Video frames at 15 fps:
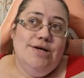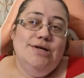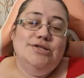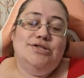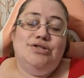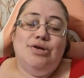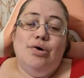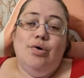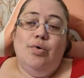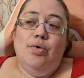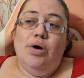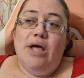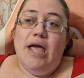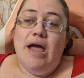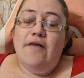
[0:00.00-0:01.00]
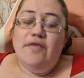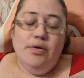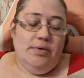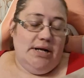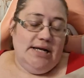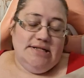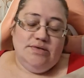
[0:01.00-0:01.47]
So
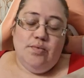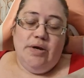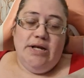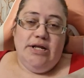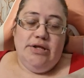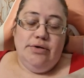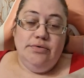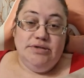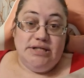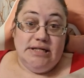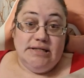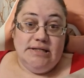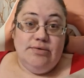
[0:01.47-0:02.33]
everyone has a way to use it.